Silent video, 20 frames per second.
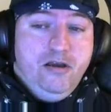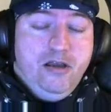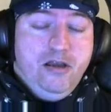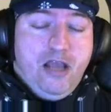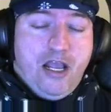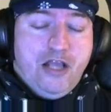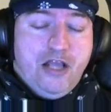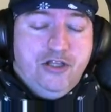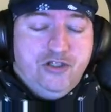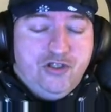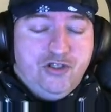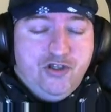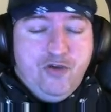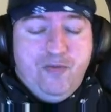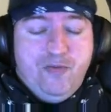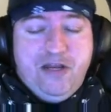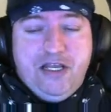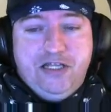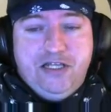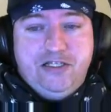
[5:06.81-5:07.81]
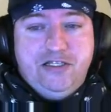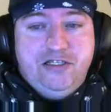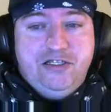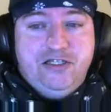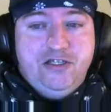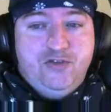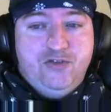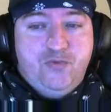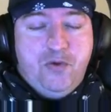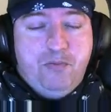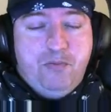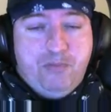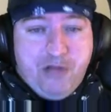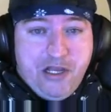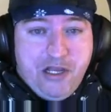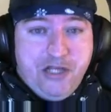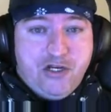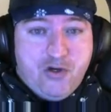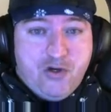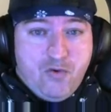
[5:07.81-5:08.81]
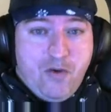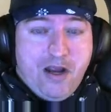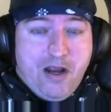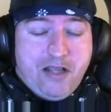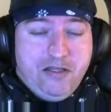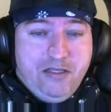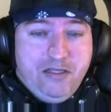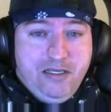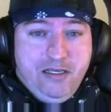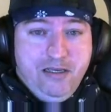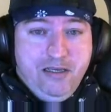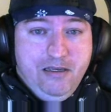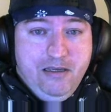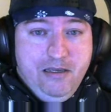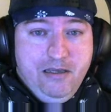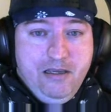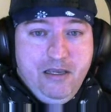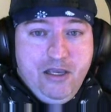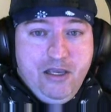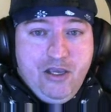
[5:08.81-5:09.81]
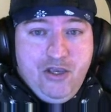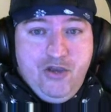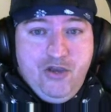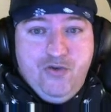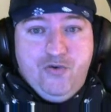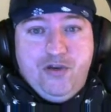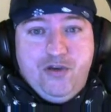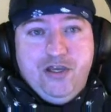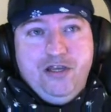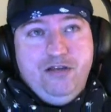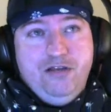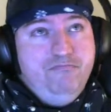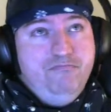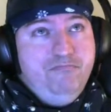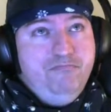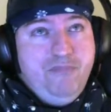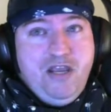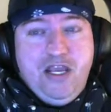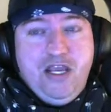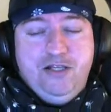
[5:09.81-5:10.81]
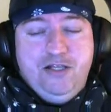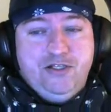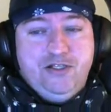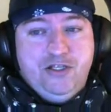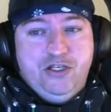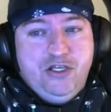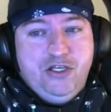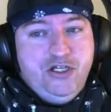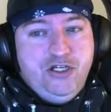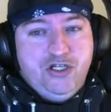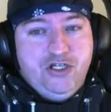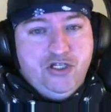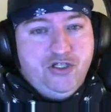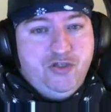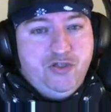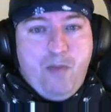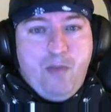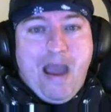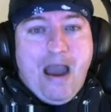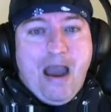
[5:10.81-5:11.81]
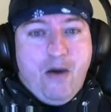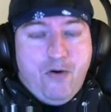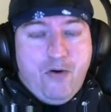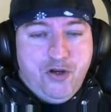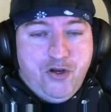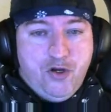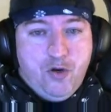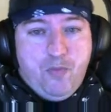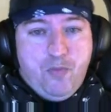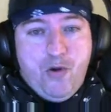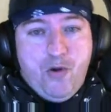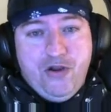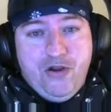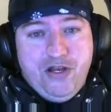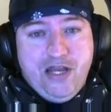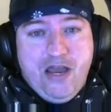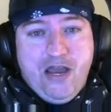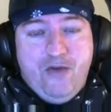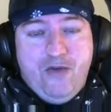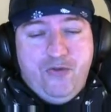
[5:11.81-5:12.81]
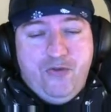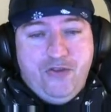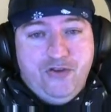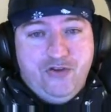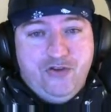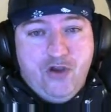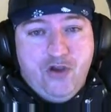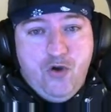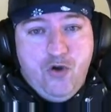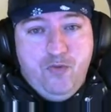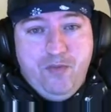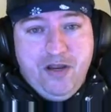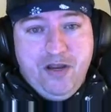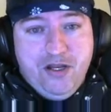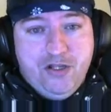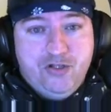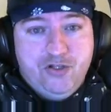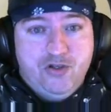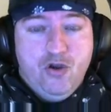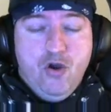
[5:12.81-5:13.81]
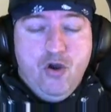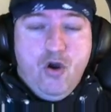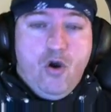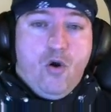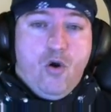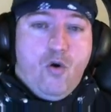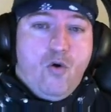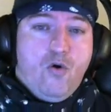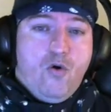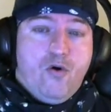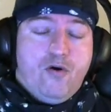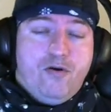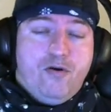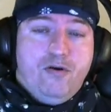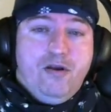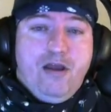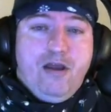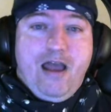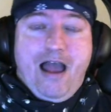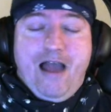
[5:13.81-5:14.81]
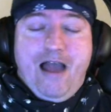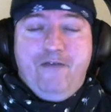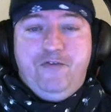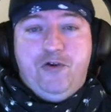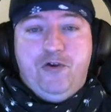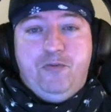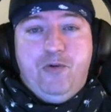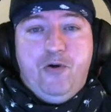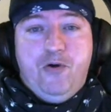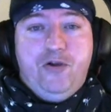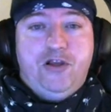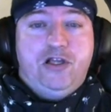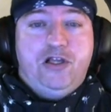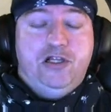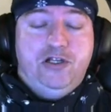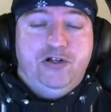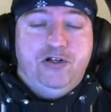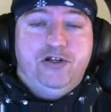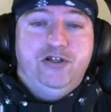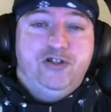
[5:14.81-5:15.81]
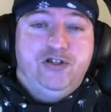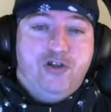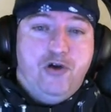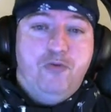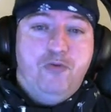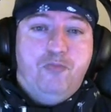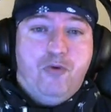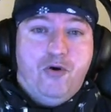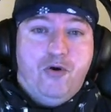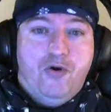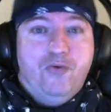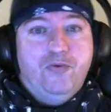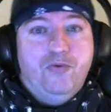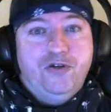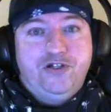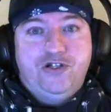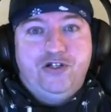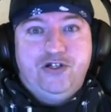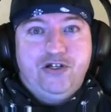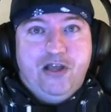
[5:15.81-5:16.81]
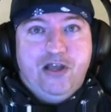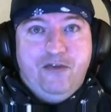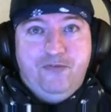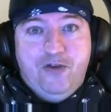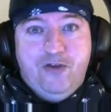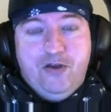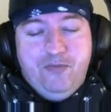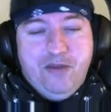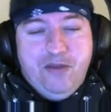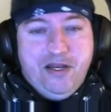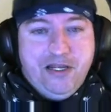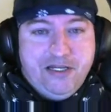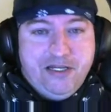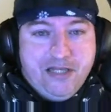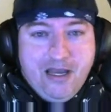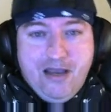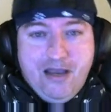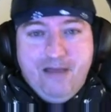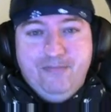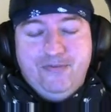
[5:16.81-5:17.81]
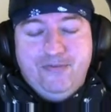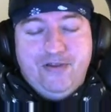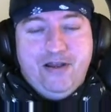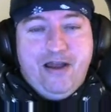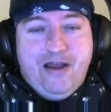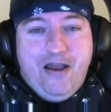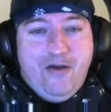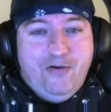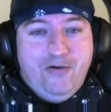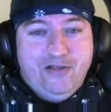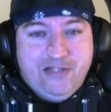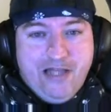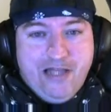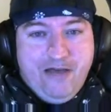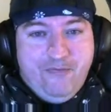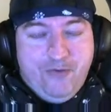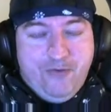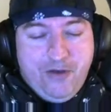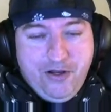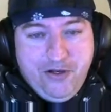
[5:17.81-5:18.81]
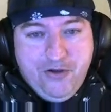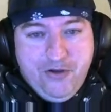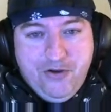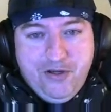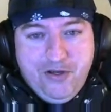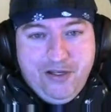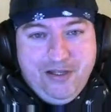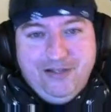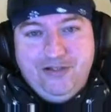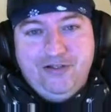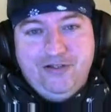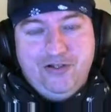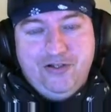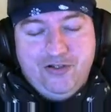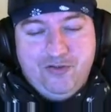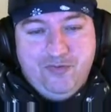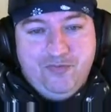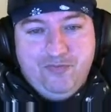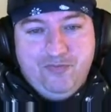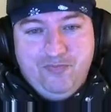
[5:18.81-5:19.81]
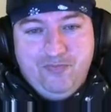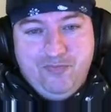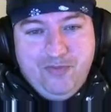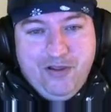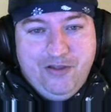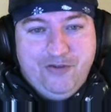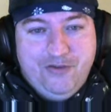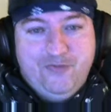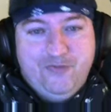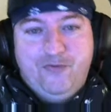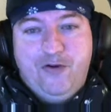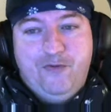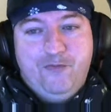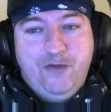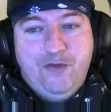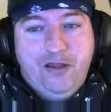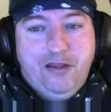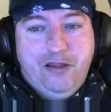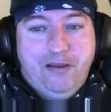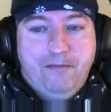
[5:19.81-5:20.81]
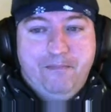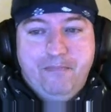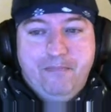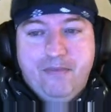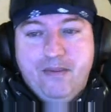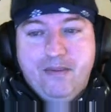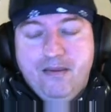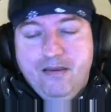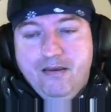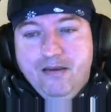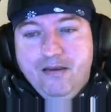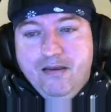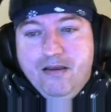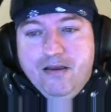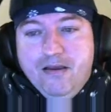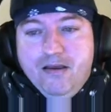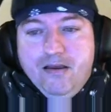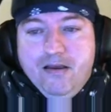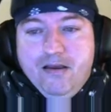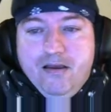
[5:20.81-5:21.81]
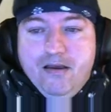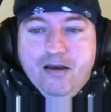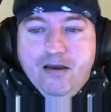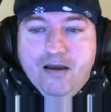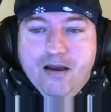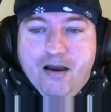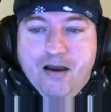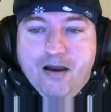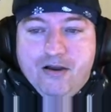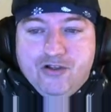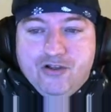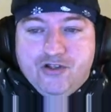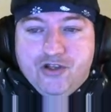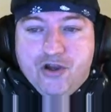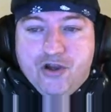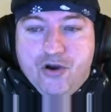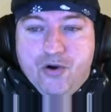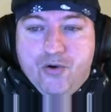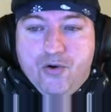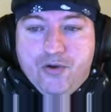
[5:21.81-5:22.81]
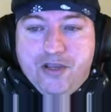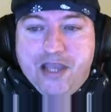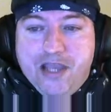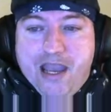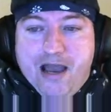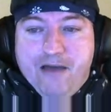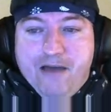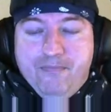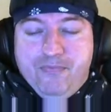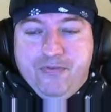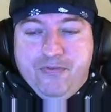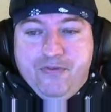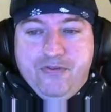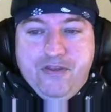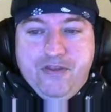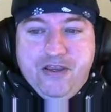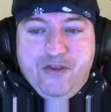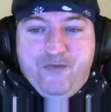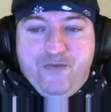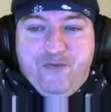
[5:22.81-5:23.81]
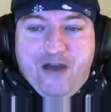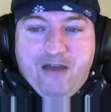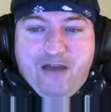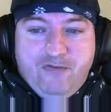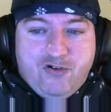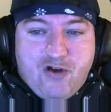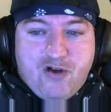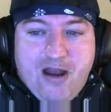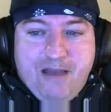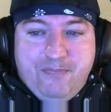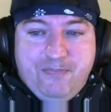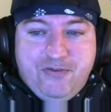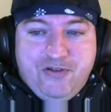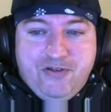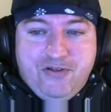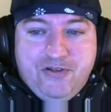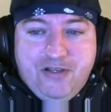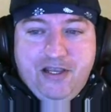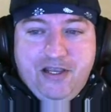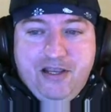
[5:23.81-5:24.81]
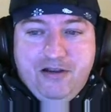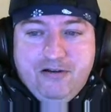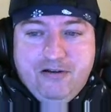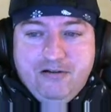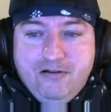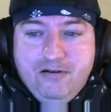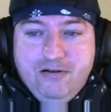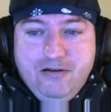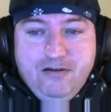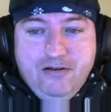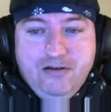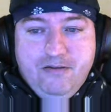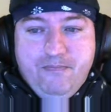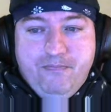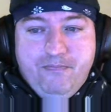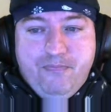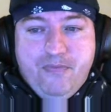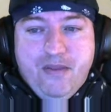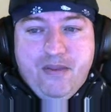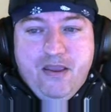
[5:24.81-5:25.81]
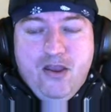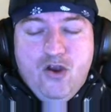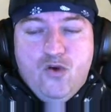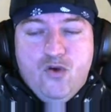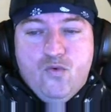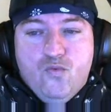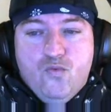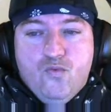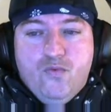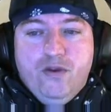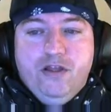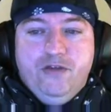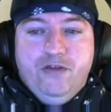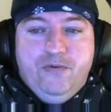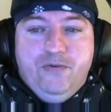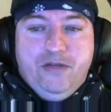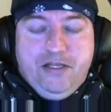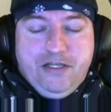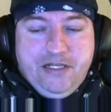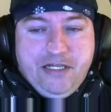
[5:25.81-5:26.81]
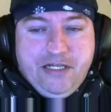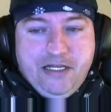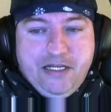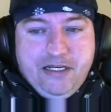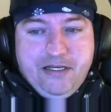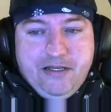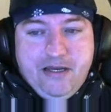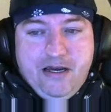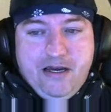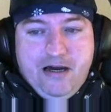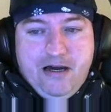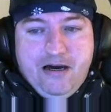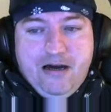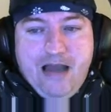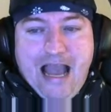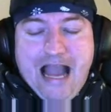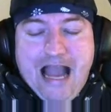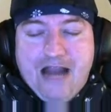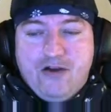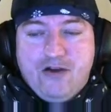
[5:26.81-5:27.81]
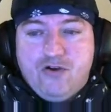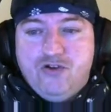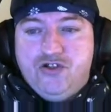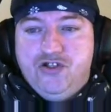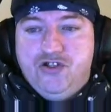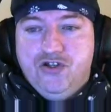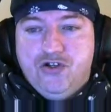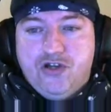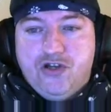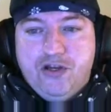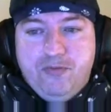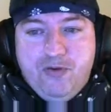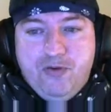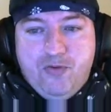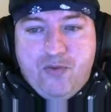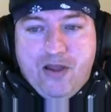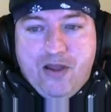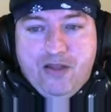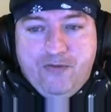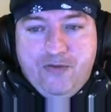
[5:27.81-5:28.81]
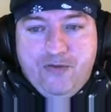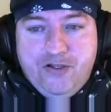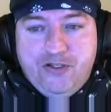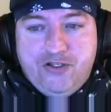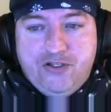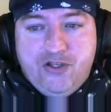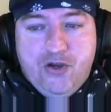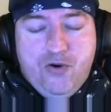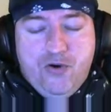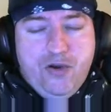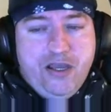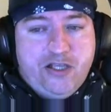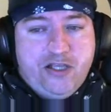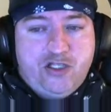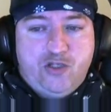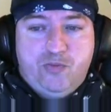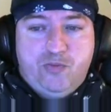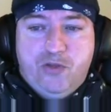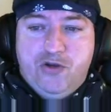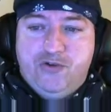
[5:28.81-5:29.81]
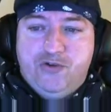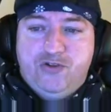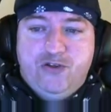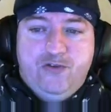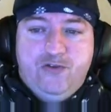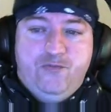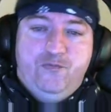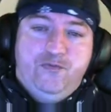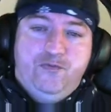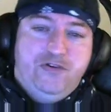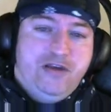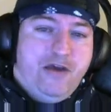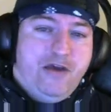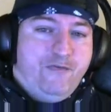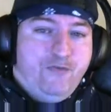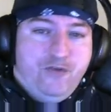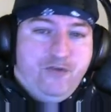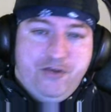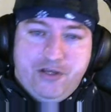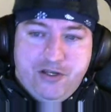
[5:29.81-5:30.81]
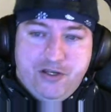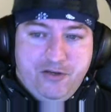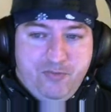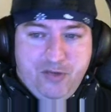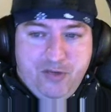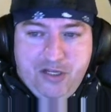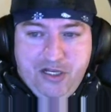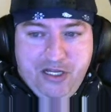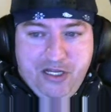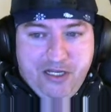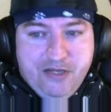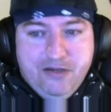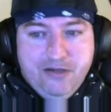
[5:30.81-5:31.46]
In so many instances, when played correctly, you can easily just power your opponent down with his own minions, or have your opponent clear his own board, which I've done many times, and I always laugh when I do it. It just is a fun feeling. So, yeah, the 5 traps here, really, really needed. Aggro is still going to be relevant, so explosive, definitely going to be needed.